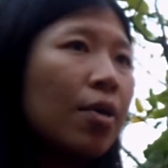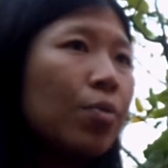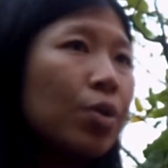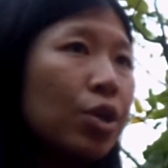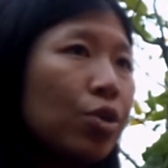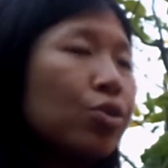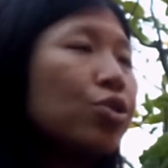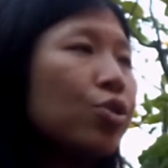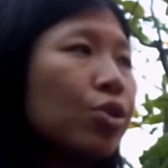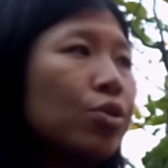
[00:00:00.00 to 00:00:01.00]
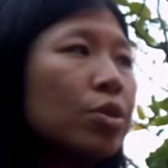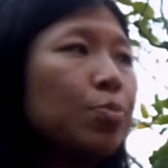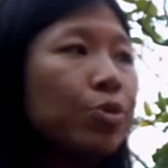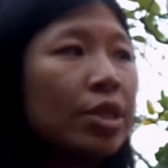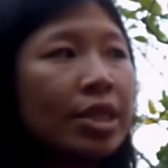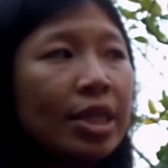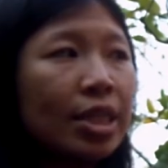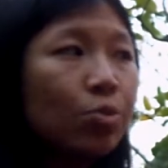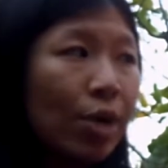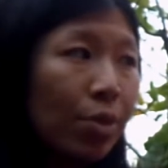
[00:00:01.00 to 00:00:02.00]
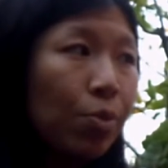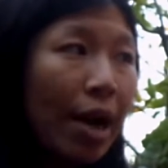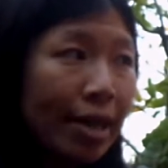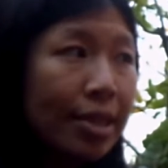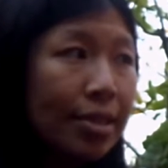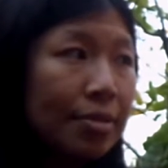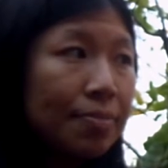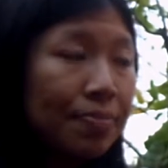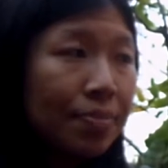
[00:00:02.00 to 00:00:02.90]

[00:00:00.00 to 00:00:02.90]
we used to use Bhutanese red rice,